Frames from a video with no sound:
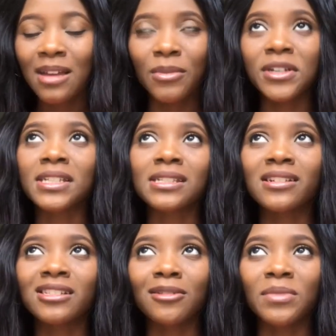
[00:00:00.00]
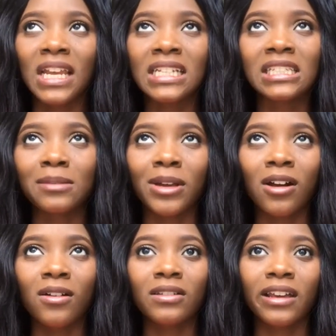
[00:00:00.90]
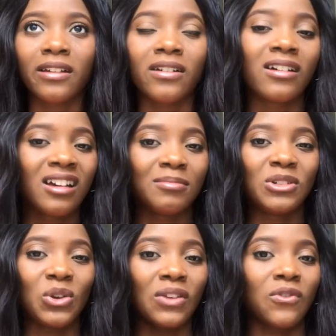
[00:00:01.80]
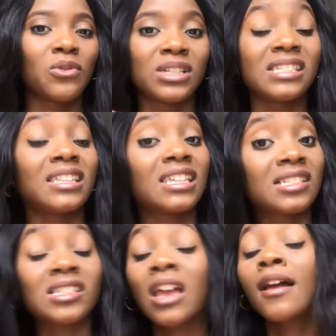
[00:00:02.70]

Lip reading: but it's not something typical like, oh, I'm looking forward to this.